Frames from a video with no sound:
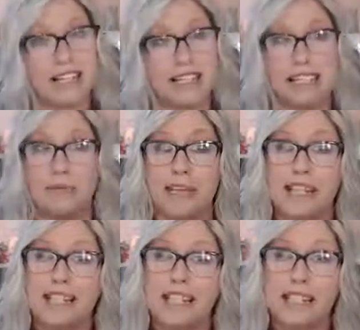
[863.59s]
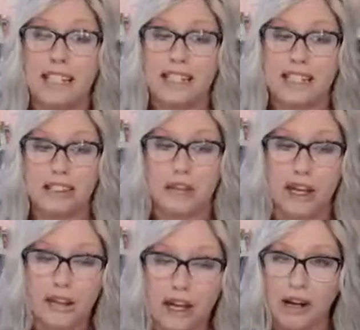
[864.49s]
some days it's
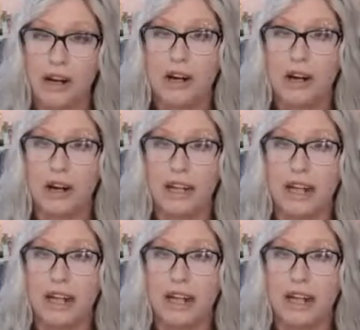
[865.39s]
around alcohol.